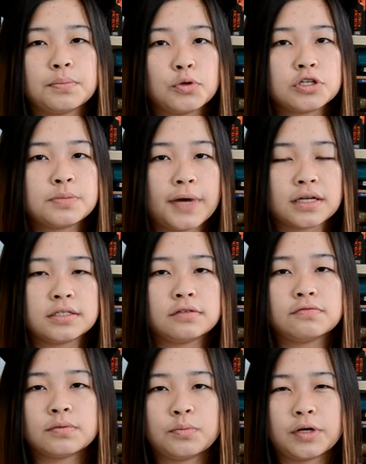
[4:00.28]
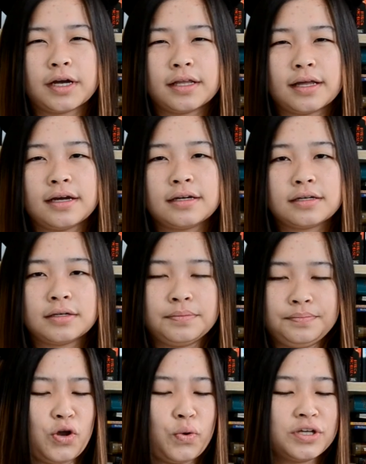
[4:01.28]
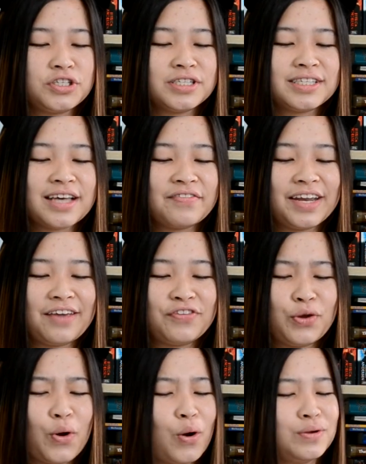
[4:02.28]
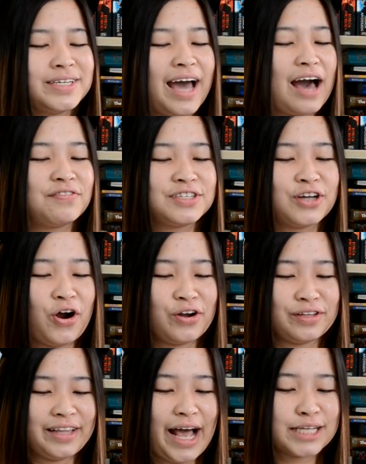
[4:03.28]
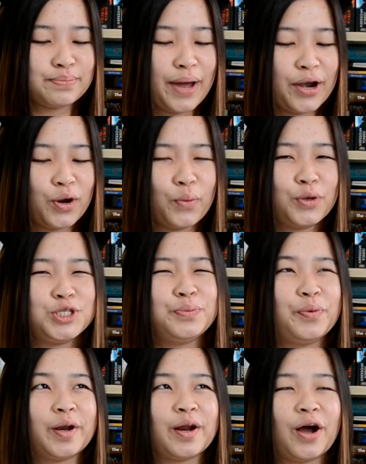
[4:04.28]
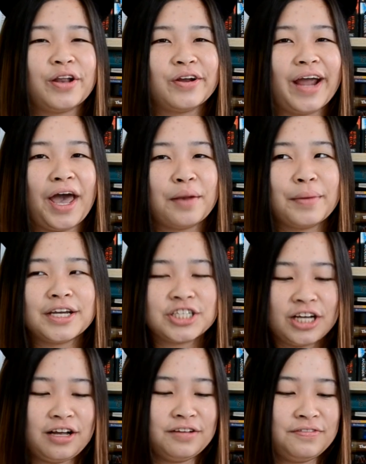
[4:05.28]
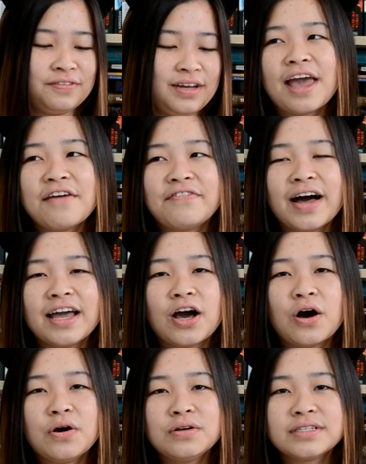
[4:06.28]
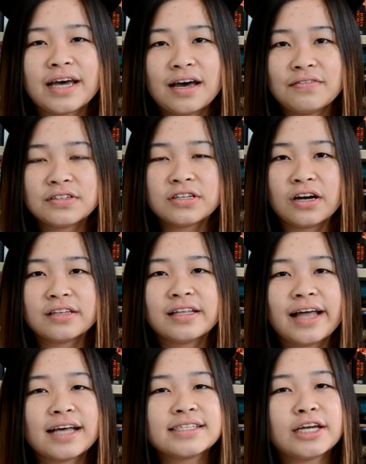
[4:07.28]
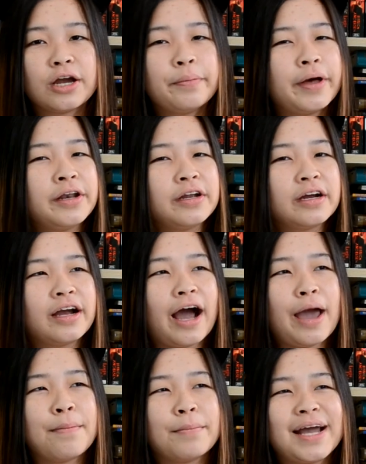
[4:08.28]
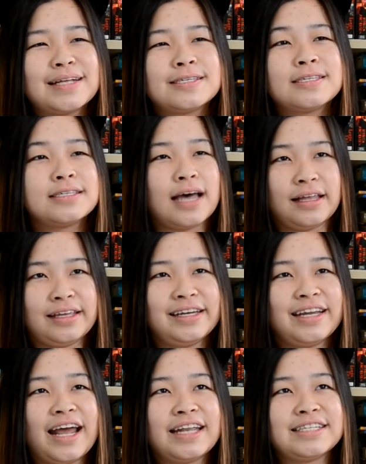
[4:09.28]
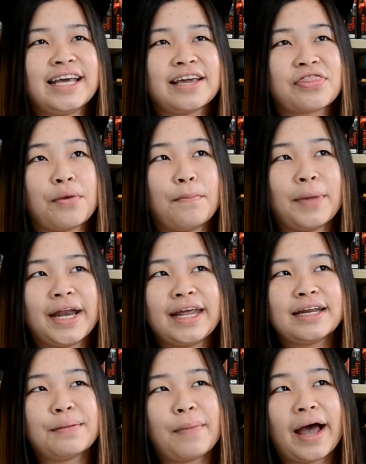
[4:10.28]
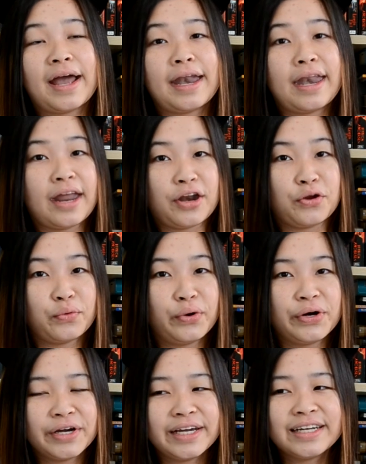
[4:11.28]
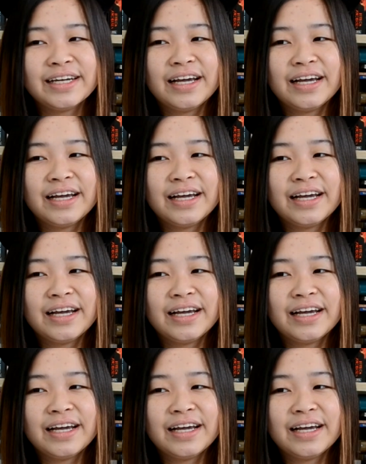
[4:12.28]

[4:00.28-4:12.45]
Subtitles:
perspective from what I like. Question 7, if you owned Avatar The Last Bender, would you put it on your anime shelf? If I owned Avatar The Last Airbender, I might sell it and take the money to buy a Nendoroid.